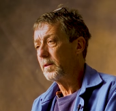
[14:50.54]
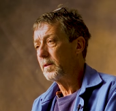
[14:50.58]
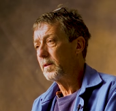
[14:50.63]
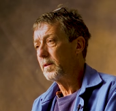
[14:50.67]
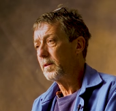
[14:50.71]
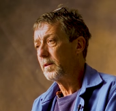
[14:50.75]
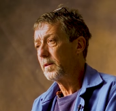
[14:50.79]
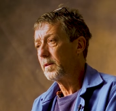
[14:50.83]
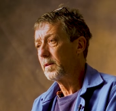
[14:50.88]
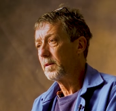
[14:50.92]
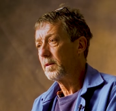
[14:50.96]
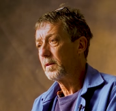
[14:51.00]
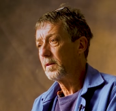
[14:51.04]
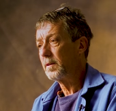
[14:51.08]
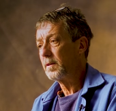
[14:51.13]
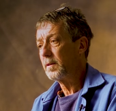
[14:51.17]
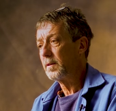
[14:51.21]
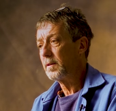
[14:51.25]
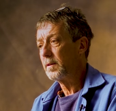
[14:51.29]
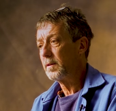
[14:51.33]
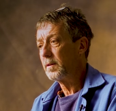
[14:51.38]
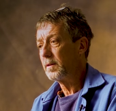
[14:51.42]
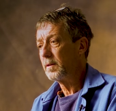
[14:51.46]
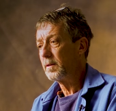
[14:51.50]

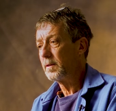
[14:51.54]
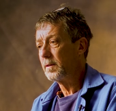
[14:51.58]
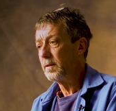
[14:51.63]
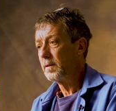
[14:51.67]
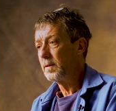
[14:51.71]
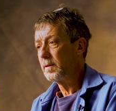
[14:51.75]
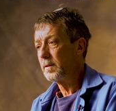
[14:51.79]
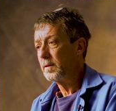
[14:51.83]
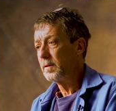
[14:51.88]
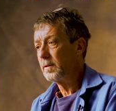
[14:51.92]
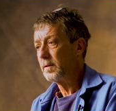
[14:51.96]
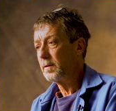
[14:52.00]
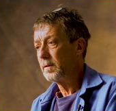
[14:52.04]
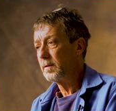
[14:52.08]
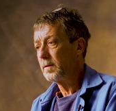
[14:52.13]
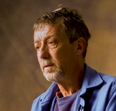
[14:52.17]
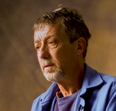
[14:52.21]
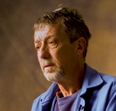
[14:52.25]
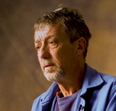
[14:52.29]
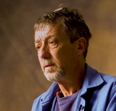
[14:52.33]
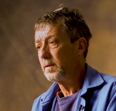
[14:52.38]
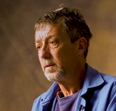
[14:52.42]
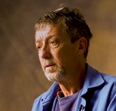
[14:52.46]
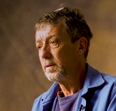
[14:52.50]

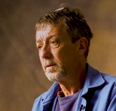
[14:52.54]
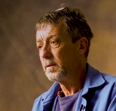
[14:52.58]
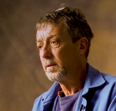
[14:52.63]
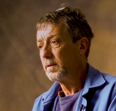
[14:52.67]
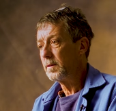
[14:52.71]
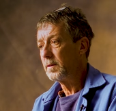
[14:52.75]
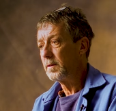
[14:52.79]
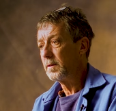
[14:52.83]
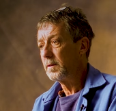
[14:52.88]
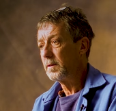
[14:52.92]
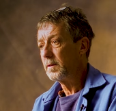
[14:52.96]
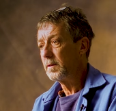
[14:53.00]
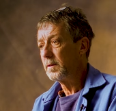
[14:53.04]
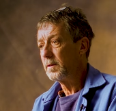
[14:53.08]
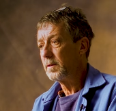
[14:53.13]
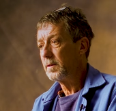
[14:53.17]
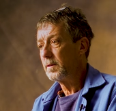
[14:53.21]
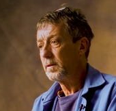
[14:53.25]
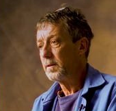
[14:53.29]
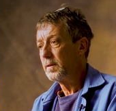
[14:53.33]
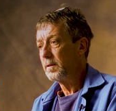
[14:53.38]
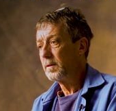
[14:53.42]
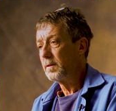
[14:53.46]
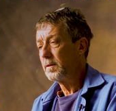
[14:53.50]

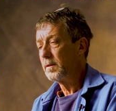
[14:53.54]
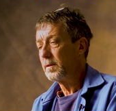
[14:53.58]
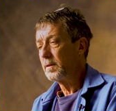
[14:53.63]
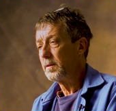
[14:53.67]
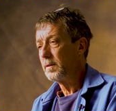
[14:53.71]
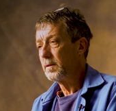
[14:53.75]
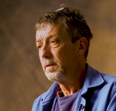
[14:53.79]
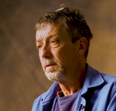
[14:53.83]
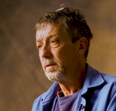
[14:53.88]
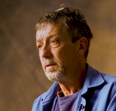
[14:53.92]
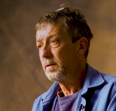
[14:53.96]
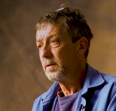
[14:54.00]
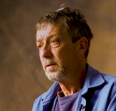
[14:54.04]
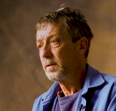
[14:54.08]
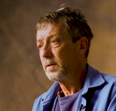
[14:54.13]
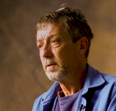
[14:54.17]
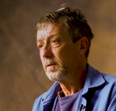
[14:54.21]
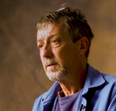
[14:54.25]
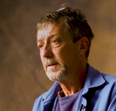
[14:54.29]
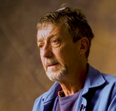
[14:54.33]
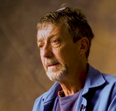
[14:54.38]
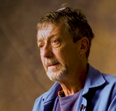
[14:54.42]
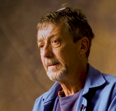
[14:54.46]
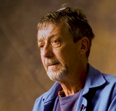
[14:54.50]

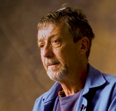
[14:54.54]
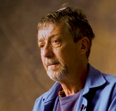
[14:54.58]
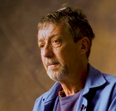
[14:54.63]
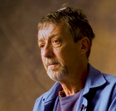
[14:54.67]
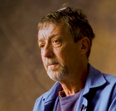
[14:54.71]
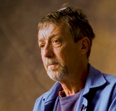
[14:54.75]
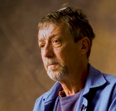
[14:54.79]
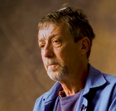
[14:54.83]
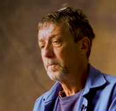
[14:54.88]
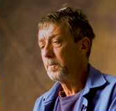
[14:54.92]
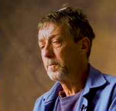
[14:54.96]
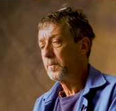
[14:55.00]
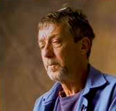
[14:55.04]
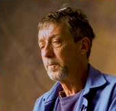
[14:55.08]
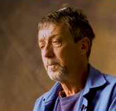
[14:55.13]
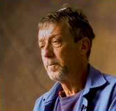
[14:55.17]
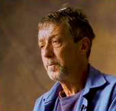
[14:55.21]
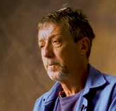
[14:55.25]
(no one is talking)